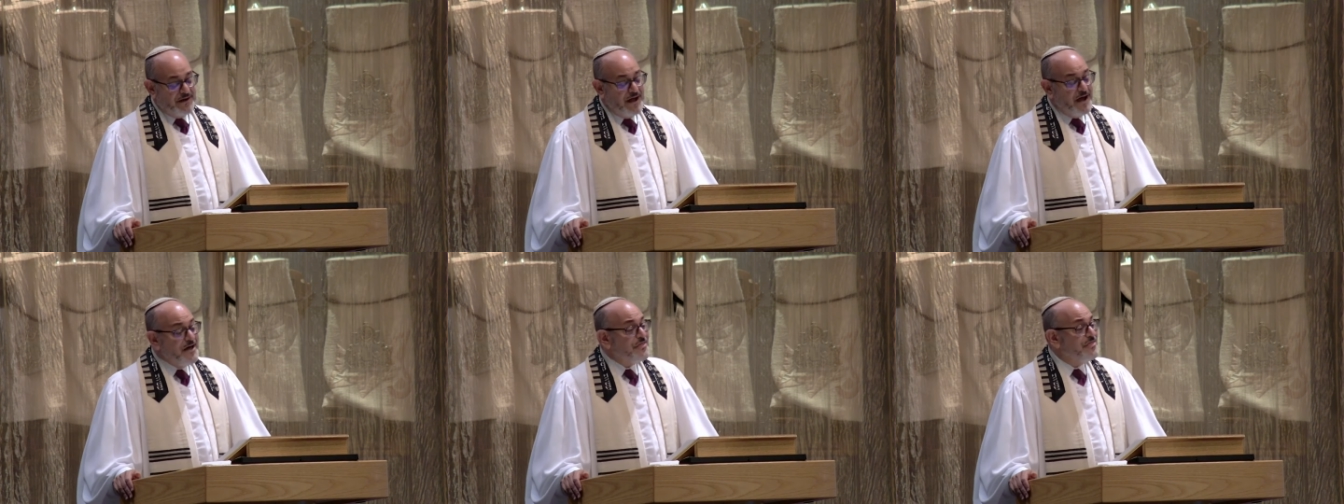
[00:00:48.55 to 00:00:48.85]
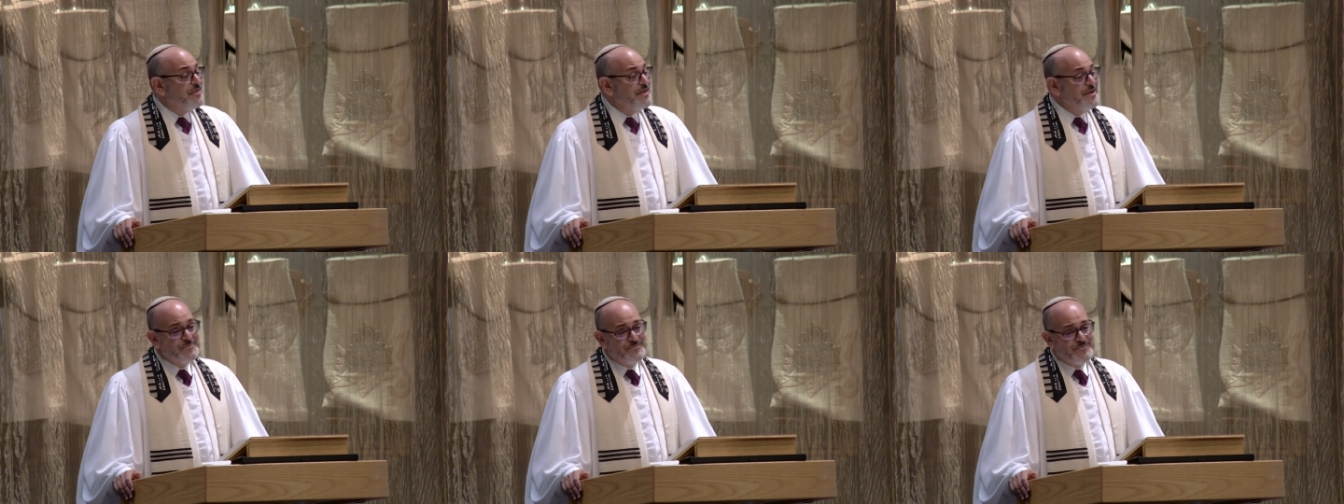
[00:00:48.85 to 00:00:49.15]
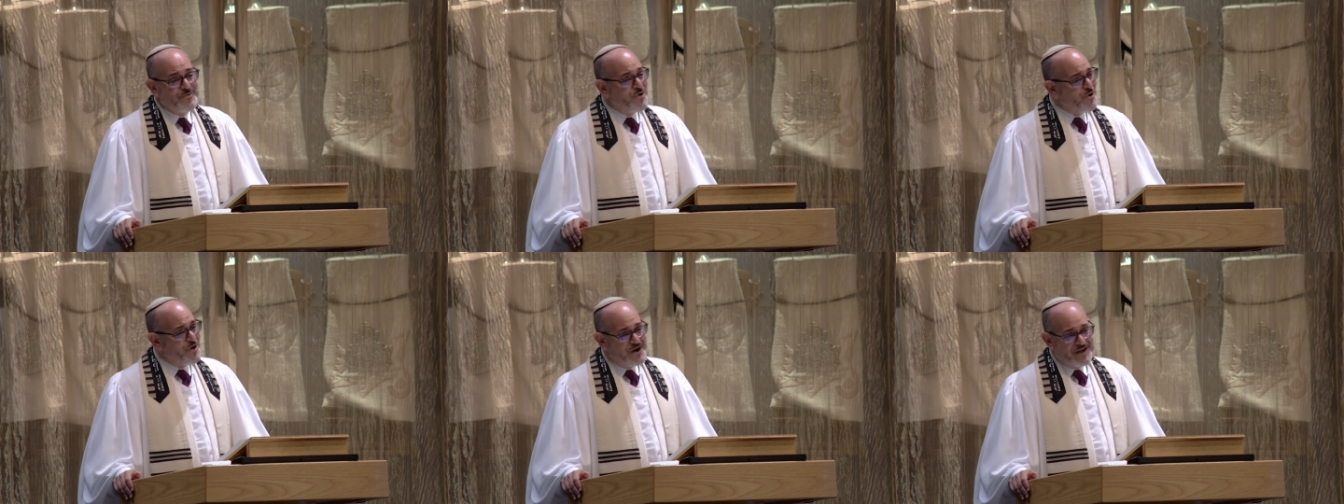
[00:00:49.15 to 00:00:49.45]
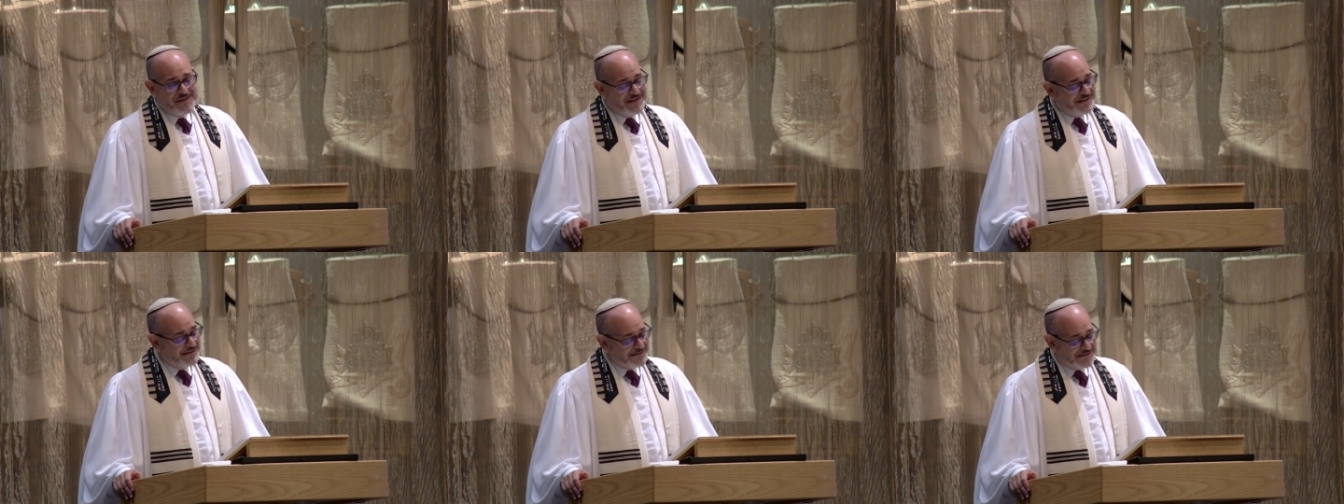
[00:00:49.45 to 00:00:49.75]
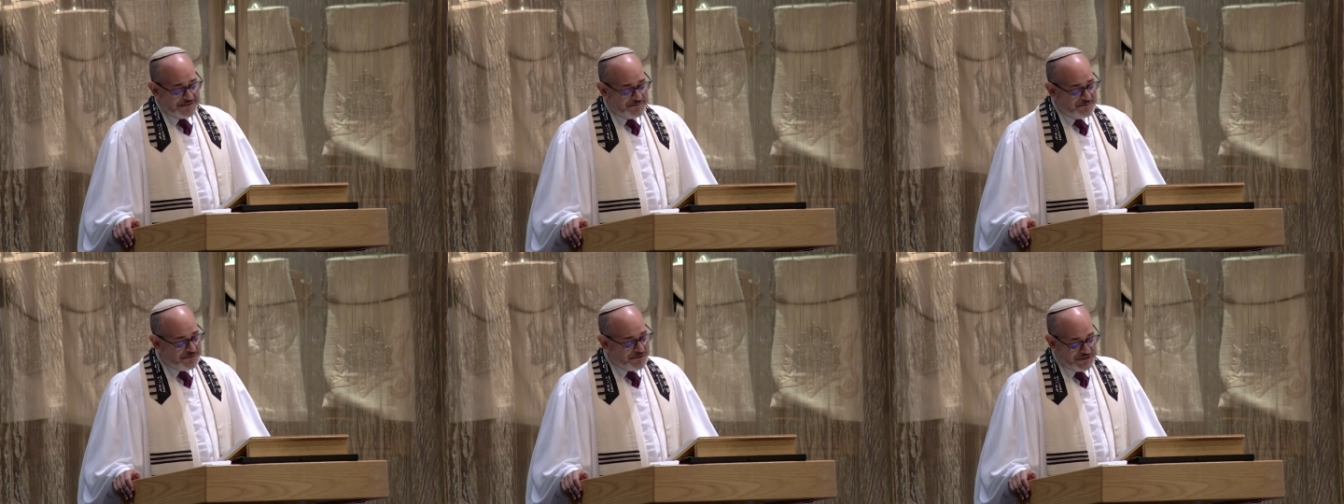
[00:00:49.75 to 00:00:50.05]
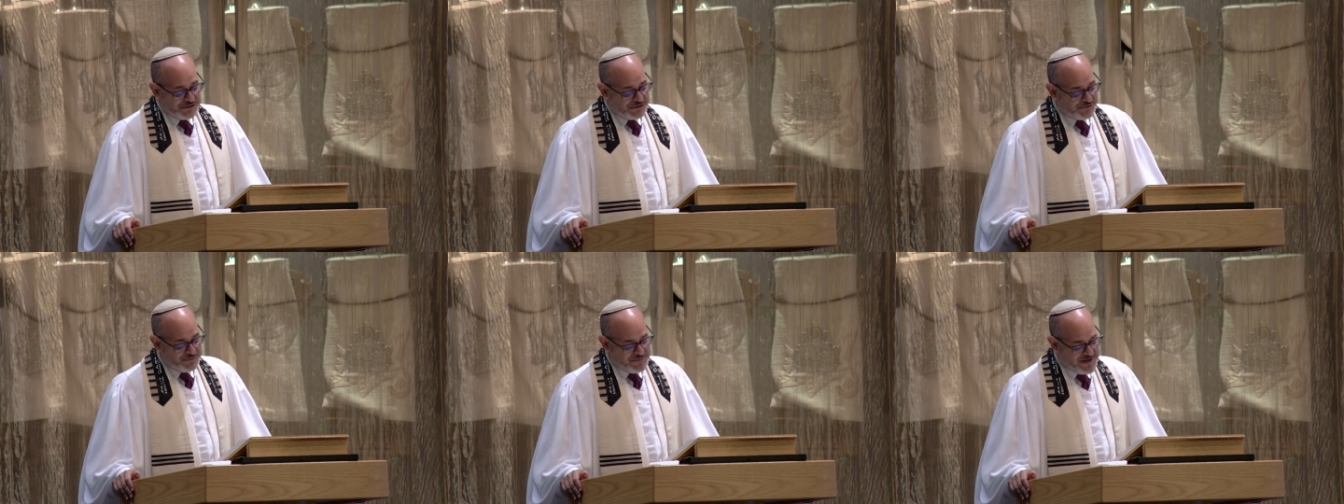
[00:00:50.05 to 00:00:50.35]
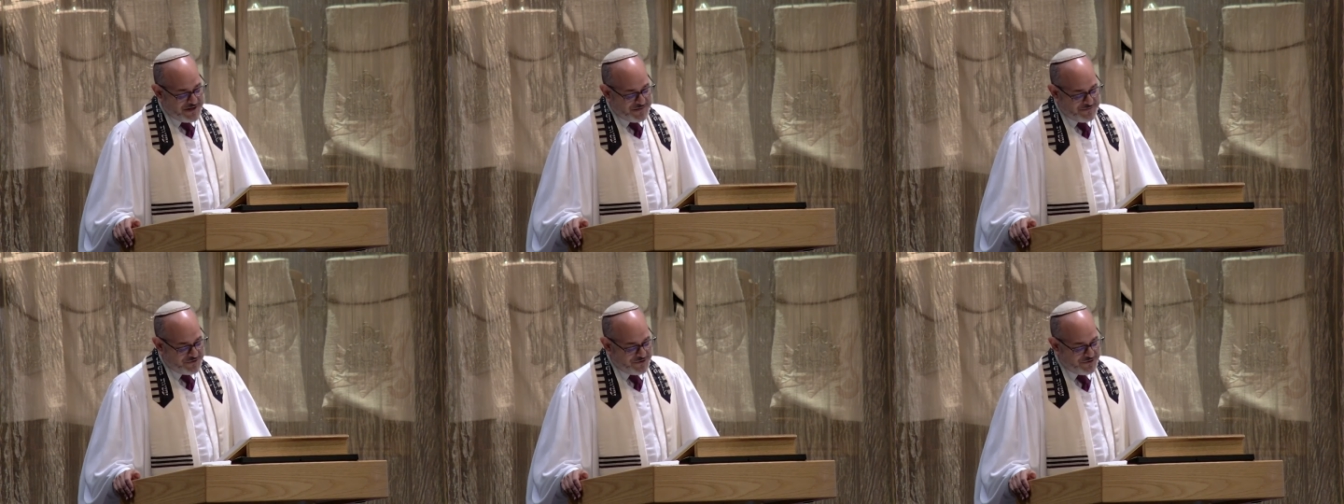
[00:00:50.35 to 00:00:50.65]
nothing more than some tissue
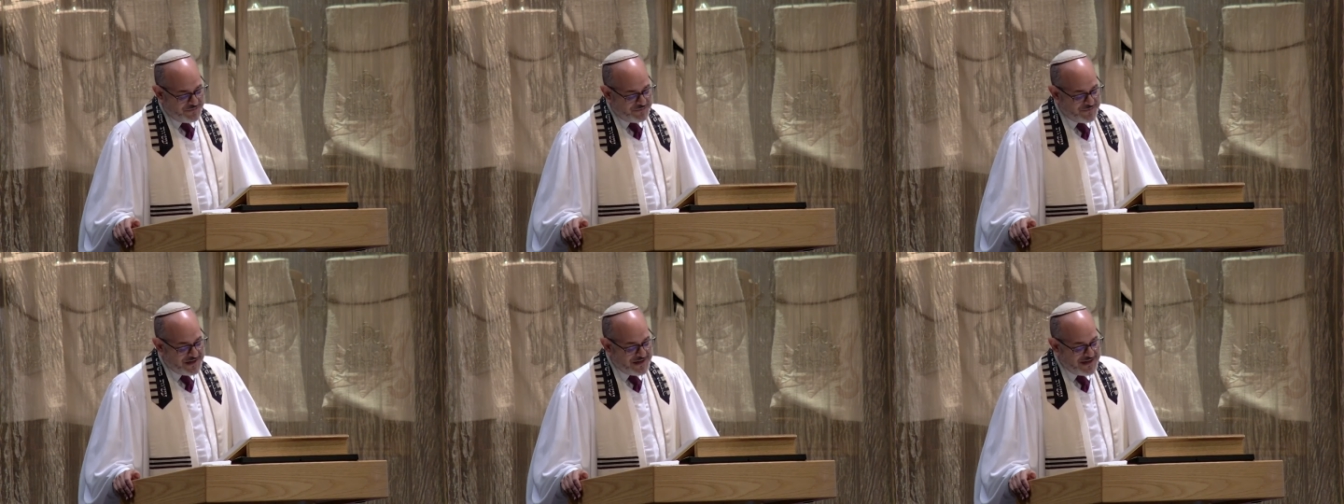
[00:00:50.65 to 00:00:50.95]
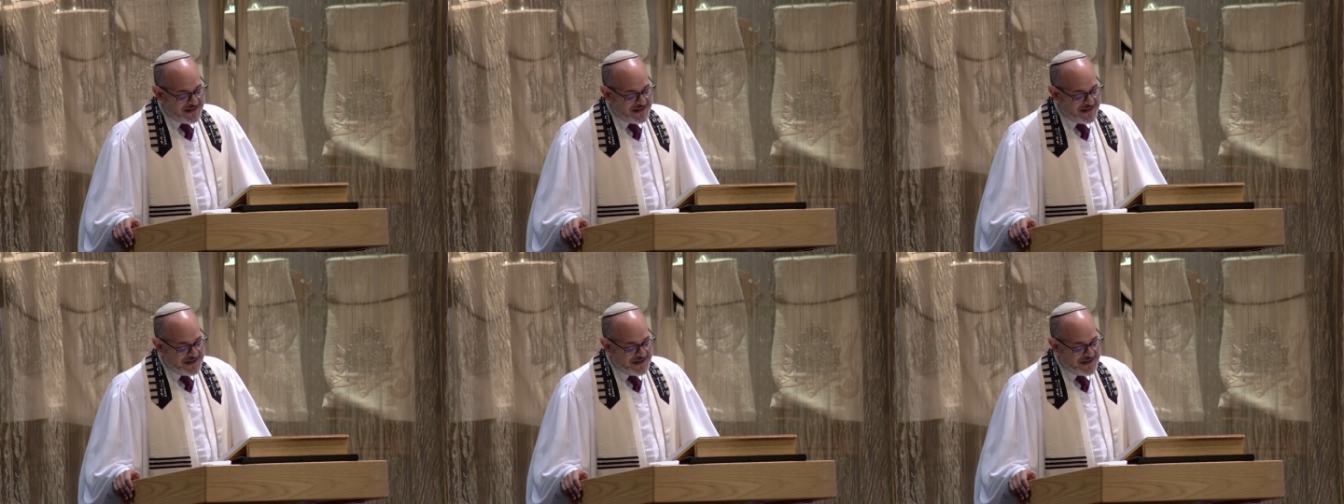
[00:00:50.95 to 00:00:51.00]
paper